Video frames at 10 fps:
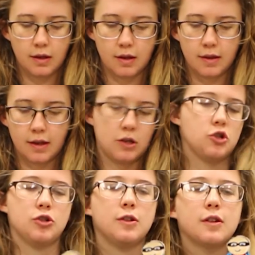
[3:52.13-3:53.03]
And then it
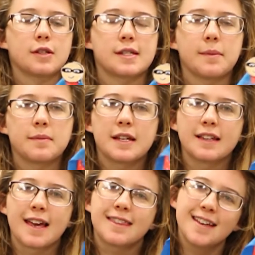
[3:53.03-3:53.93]
should look
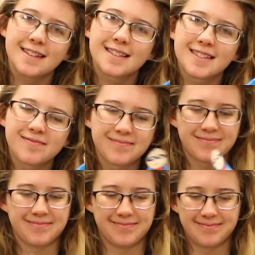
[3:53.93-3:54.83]
something like this.
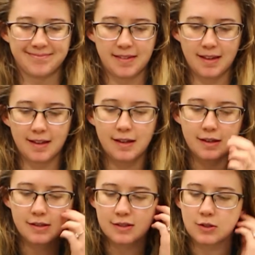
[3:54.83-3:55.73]

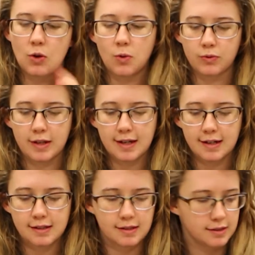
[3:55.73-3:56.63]
So the
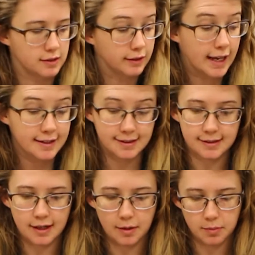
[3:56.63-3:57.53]
last
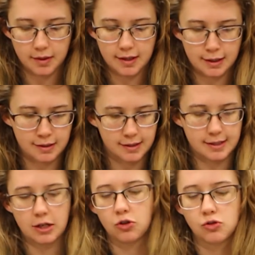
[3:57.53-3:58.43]
step is
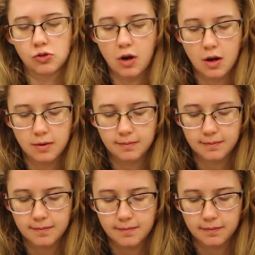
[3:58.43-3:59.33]
to take your straw,
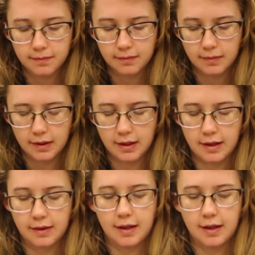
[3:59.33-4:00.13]
and